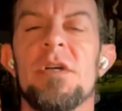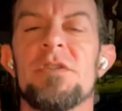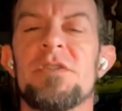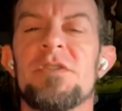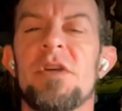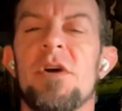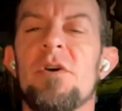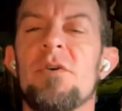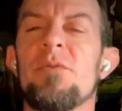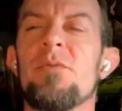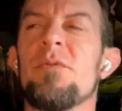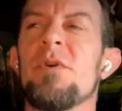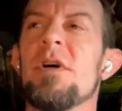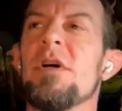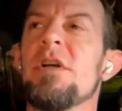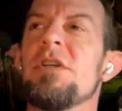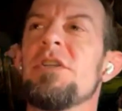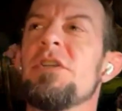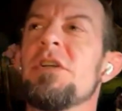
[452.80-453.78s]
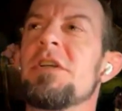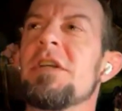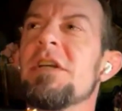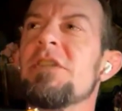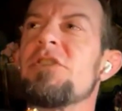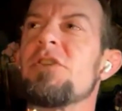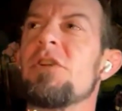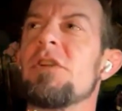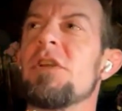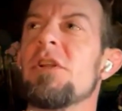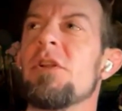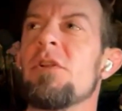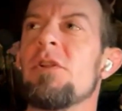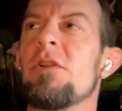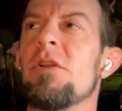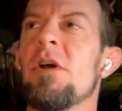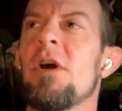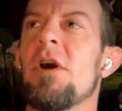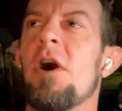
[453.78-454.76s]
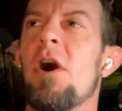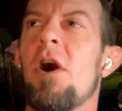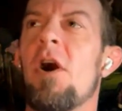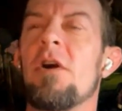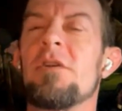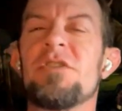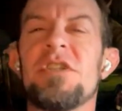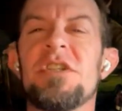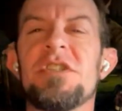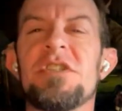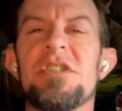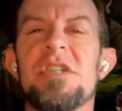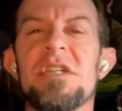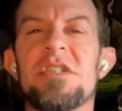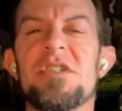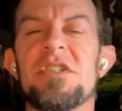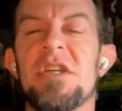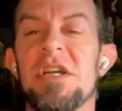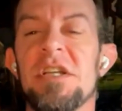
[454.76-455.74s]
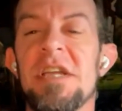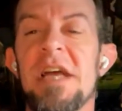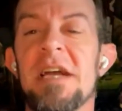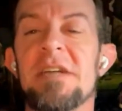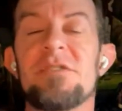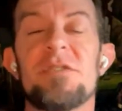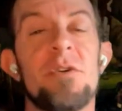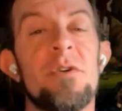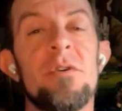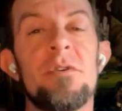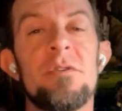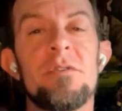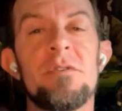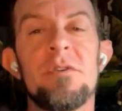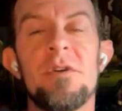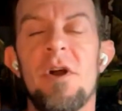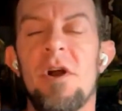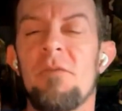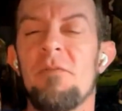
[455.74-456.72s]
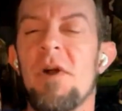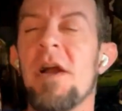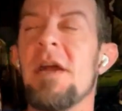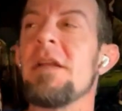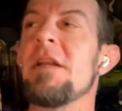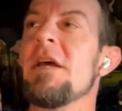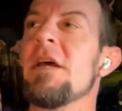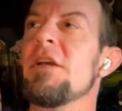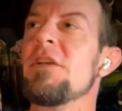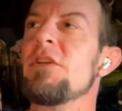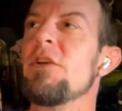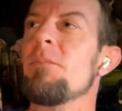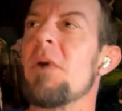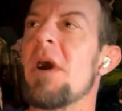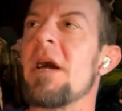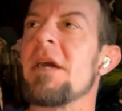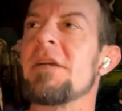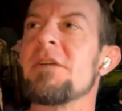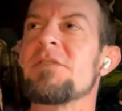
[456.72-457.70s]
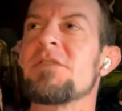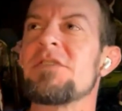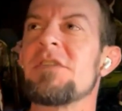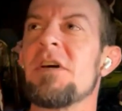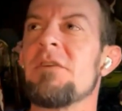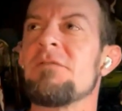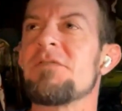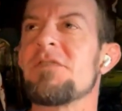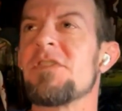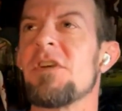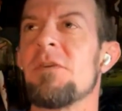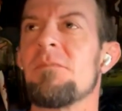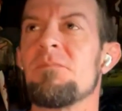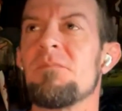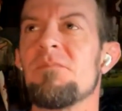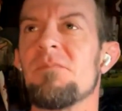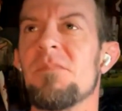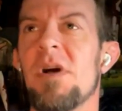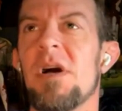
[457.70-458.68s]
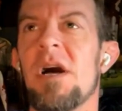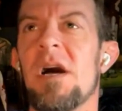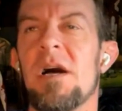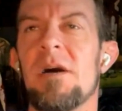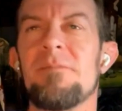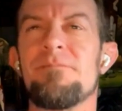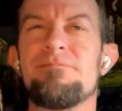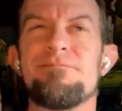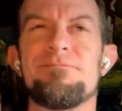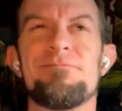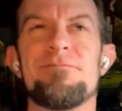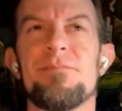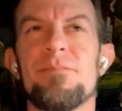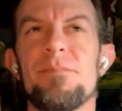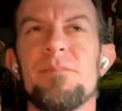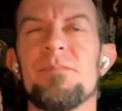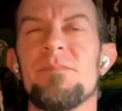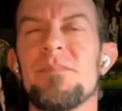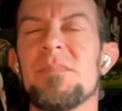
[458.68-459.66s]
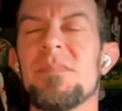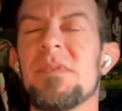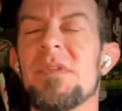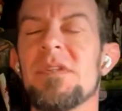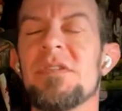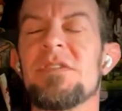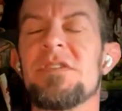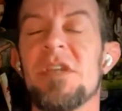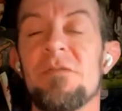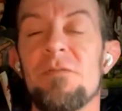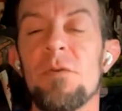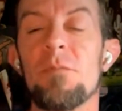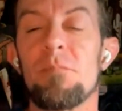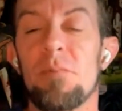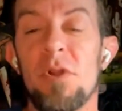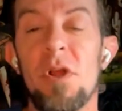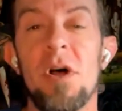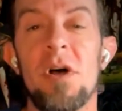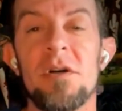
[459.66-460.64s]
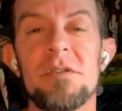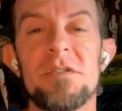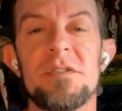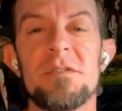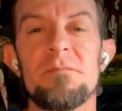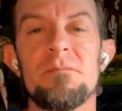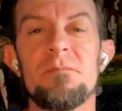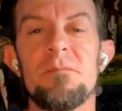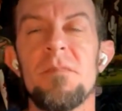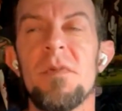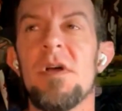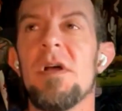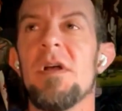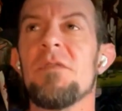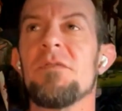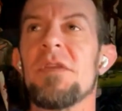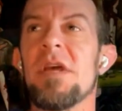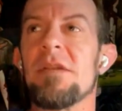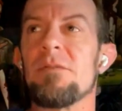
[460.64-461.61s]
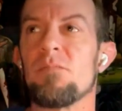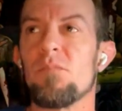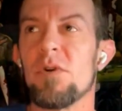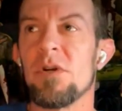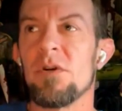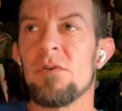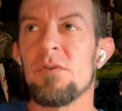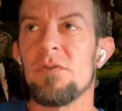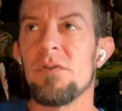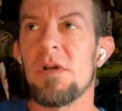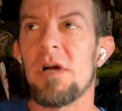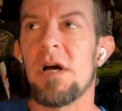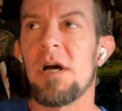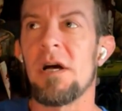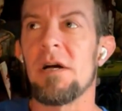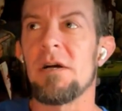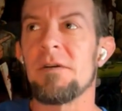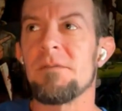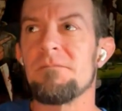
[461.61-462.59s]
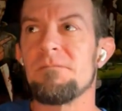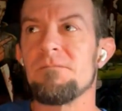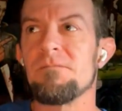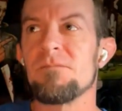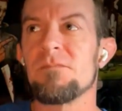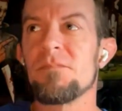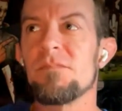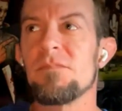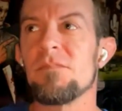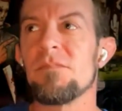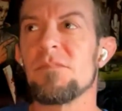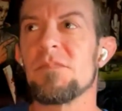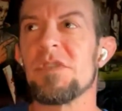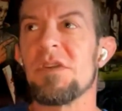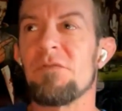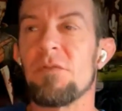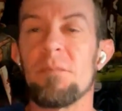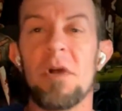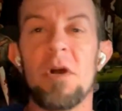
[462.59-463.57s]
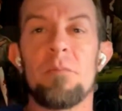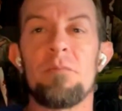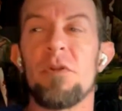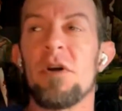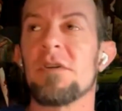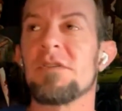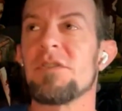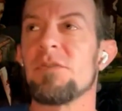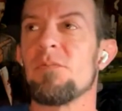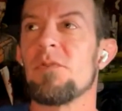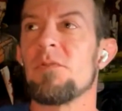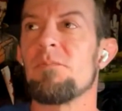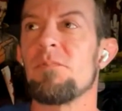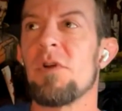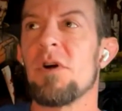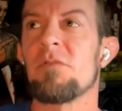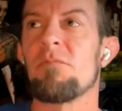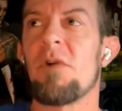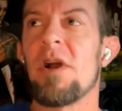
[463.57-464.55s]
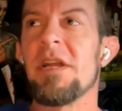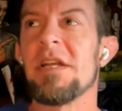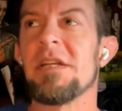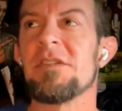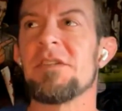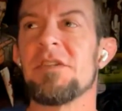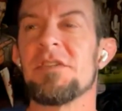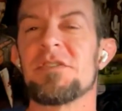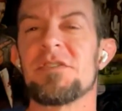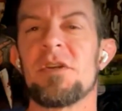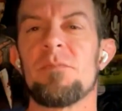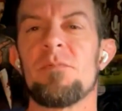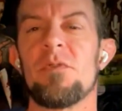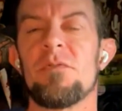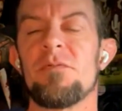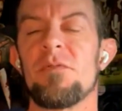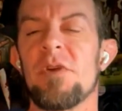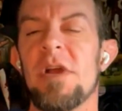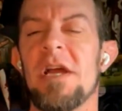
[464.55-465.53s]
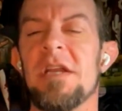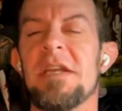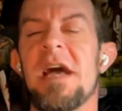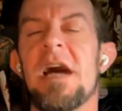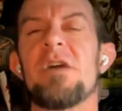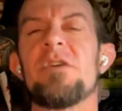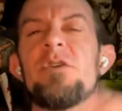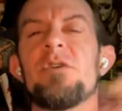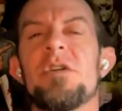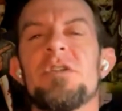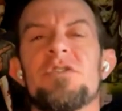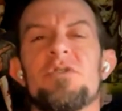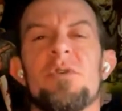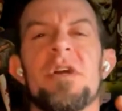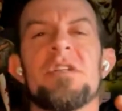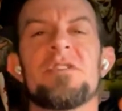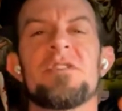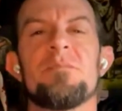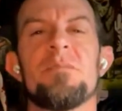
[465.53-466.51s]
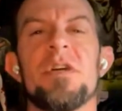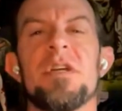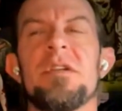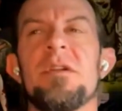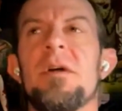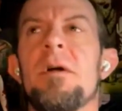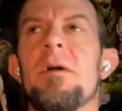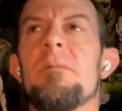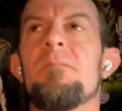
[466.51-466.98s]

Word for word: So you get your little RG6 connector. All right, you buy yourself some uh, different plugs that will uh, different male plugs that will plug right into the subwoofer, and now you can transmit